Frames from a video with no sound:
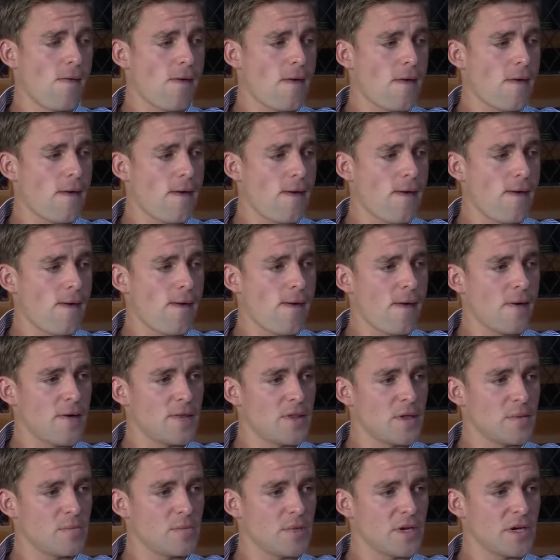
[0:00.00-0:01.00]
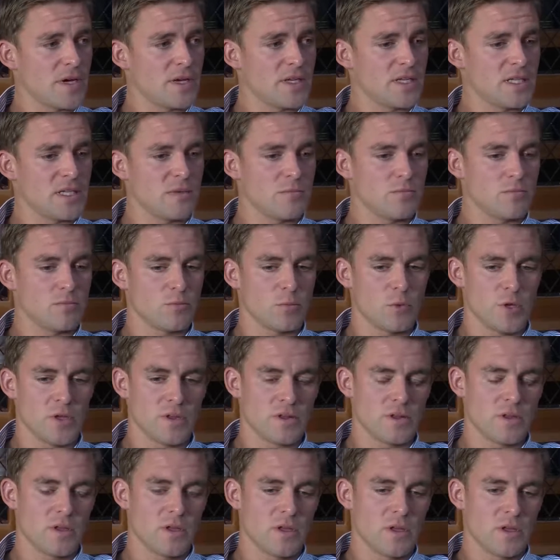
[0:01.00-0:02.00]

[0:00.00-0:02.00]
And then behind him with